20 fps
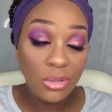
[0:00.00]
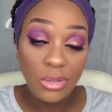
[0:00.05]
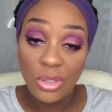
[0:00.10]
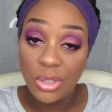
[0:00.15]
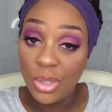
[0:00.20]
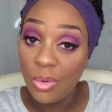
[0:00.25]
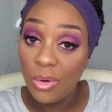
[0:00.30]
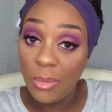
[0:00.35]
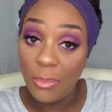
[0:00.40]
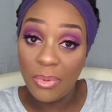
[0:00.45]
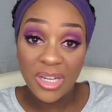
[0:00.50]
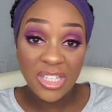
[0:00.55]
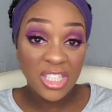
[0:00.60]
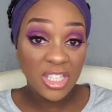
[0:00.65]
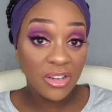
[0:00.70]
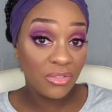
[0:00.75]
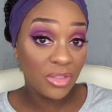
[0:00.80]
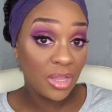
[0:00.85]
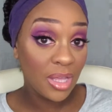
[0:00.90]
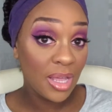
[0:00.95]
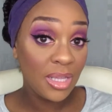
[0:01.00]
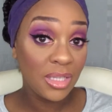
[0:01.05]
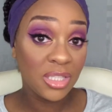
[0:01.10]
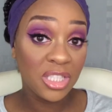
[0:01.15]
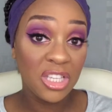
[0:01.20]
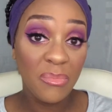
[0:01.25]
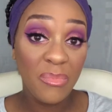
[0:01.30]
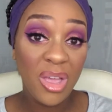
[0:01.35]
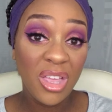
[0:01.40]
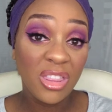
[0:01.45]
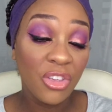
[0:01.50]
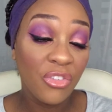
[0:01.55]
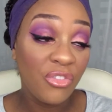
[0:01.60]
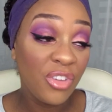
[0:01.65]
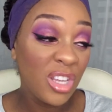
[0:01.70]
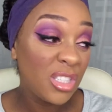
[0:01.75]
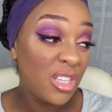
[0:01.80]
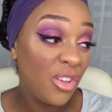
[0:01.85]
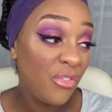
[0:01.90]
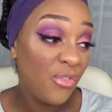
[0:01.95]
do a bunch of things to make the
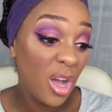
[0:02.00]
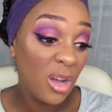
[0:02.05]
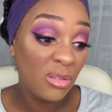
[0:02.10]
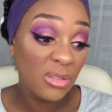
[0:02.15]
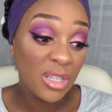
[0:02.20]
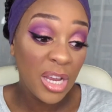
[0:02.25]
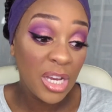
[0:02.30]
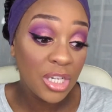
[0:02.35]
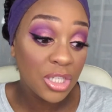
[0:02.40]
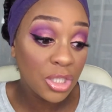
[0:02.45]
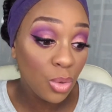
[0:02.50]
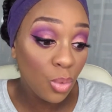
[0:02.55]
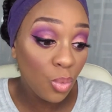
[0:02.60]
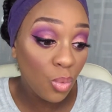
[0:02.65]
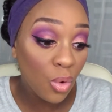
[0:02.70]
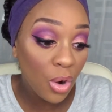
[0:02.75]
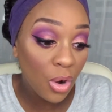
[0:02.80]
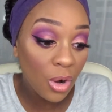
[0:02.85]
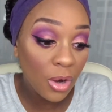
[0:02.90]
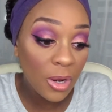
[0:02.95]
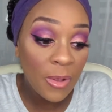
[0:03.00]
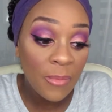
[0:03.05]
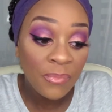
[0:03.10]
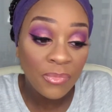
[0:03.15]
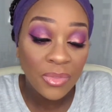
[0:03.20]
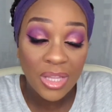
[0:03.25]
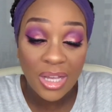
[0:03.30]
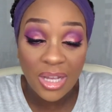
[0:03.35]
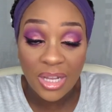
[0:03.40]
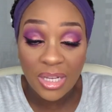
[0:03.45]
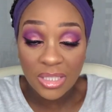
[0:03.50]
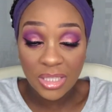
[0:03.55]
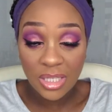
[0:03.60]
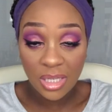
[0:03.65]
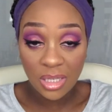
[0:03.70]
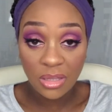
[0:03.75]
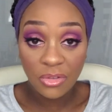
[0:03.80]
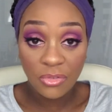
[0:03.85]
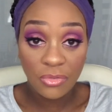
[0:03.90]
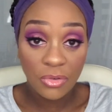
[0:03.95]
Fenty foundation work. Like I
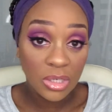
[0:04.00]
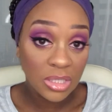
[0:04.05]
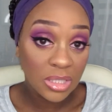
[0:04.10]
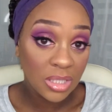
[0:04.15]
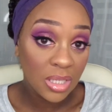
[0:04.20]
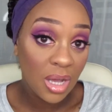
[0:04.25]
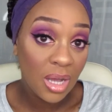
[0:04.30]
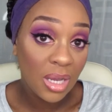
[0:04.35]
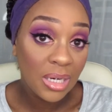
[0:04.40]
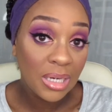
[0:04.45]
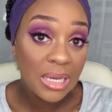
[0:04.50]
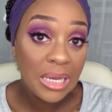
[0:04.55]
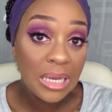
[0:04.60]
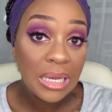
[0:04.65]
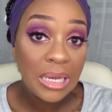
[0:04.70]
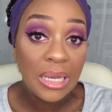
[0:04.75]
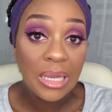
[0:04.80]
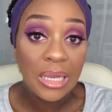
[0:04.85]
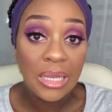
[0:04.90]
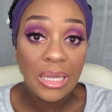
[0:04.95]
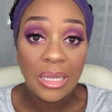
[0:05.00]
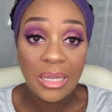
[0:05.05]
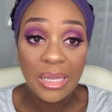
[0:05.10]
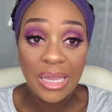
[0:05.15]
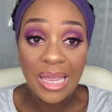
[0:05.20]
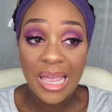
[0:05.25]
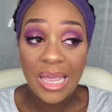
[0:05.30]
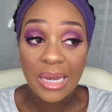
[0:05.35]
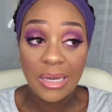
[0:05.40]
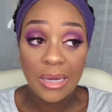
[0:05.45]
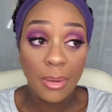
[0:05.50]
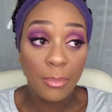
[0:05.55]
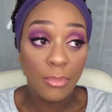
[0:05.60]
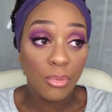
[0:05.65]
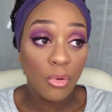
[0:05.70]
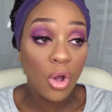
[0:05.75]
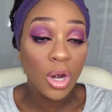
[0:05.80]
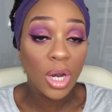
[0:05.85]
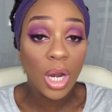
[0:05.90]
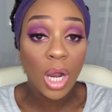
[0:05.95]
said, the Farsali, it
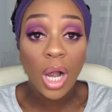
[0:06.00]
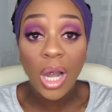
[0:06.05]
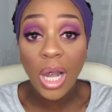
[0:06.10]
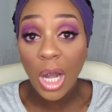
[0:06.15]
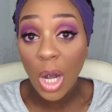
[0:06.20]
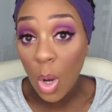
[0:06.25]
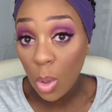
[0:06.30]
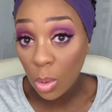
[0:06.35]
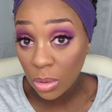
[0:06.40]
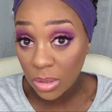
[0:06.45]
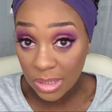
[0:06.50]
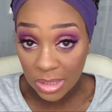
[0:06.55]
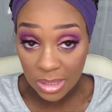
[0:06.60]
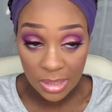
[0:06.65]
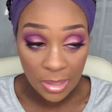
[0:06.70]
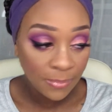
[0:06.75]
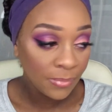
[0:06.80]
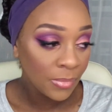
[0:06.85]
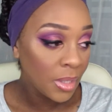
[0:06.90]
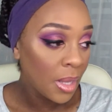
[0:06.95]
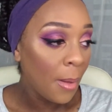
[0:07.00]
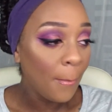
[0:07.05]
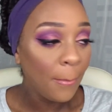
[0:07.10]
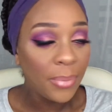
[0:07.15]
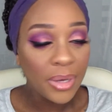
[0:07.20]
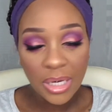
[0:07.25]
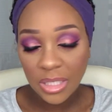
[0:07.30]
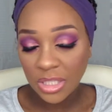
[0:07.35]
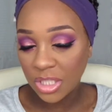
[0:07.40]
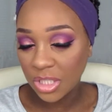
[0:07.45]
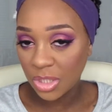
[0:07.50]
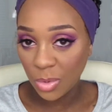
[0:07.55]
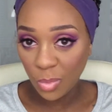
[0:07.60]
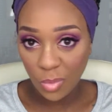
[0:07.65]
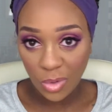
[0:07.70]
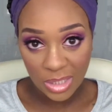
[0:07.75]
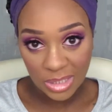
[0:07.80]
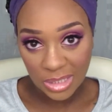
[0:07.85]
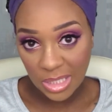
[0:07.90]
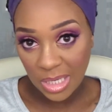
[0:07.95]
brought it close, but it just
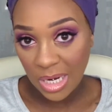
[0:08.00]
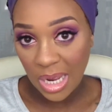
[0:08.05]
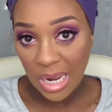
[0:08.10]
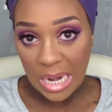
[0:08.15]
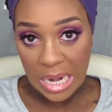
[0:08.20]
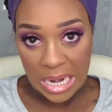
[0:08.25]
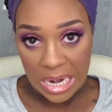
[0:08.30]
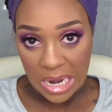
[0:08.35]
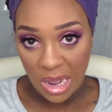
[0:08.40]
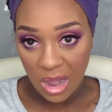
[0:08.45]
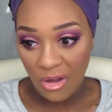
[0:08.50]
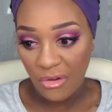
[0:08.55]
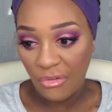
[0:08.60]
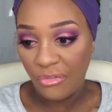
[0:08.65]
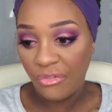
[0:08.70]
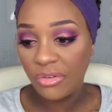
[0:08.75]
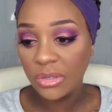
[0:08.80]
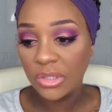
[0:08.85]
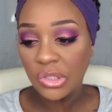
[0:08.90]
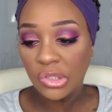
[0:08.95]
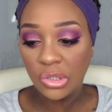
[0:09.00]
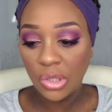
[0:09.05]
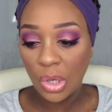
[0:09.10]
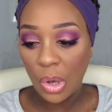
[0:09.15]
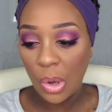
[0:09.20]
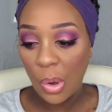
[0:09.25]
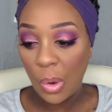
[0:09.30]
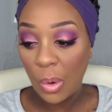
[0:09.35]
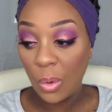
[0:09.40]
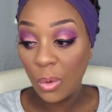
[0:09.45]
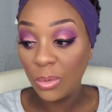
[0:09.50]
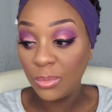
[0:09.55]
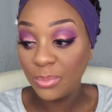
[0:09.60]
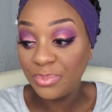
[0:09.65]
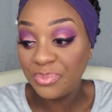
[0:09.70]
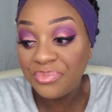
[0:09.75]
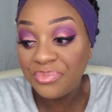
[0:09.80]
wasn't enough. So